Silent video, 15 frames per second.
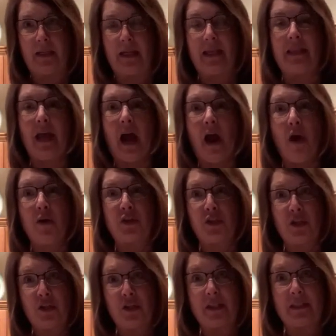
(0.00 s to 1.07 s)
And our
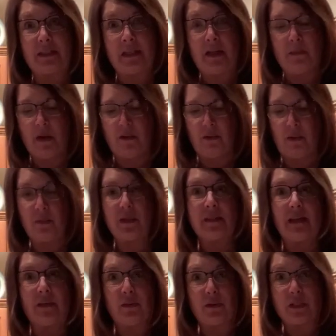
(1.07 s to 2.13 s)
sugar and cinnamon
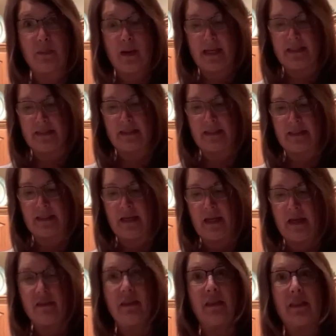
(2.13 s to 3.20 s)
represent the spices
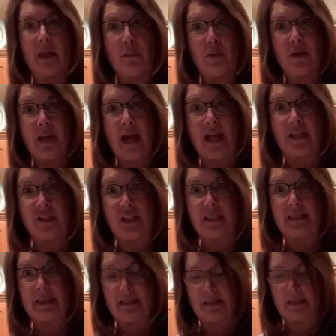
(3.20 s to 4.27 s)
that they put on
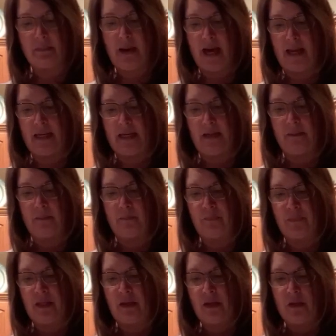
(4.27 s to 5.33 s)
Jesus' body.
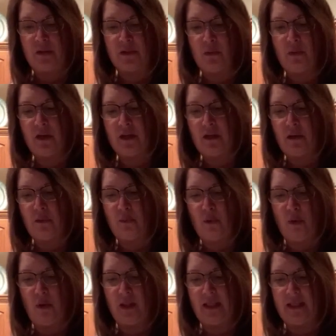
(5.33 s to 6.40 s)
So we're going to
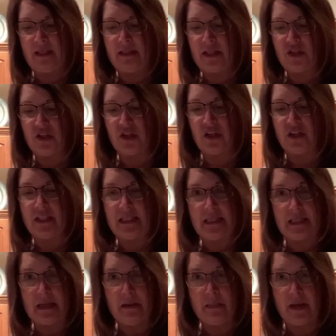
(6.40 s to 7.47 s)
roll it in the sugar and
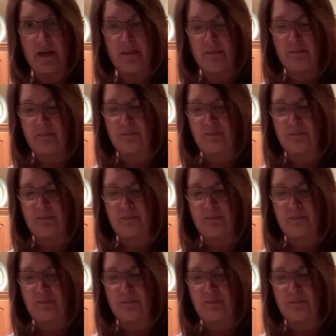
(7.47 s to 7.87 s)
cinnamon.